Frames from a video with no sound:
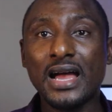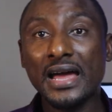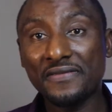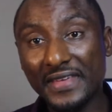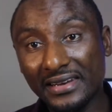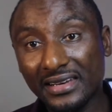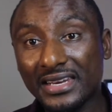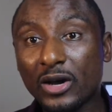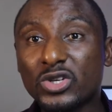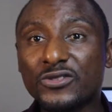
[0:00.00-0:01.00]
And then
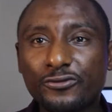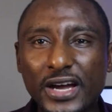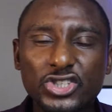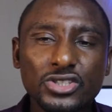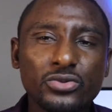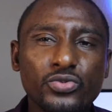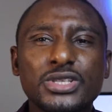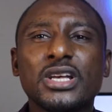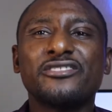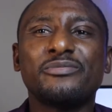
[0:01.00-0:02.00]
there was fractional
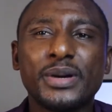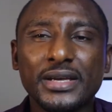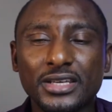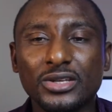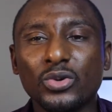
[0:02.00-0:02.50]
reserve banking,